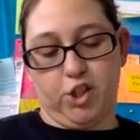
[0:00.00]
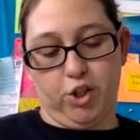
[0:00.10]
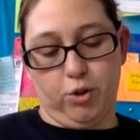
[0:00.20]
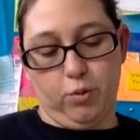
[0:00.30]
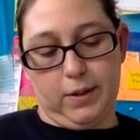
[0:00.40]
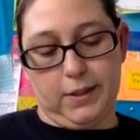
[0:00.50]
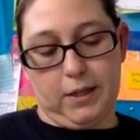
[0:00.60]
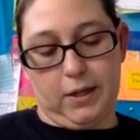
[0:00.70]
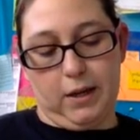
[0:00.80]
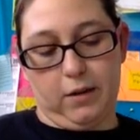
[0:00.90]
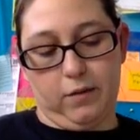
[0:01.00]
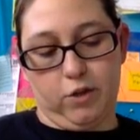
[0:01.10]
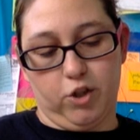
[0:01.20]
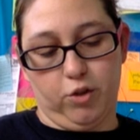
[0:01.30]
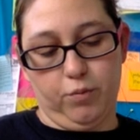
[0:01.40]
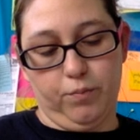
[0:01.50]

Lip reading: 2 is a negative 2.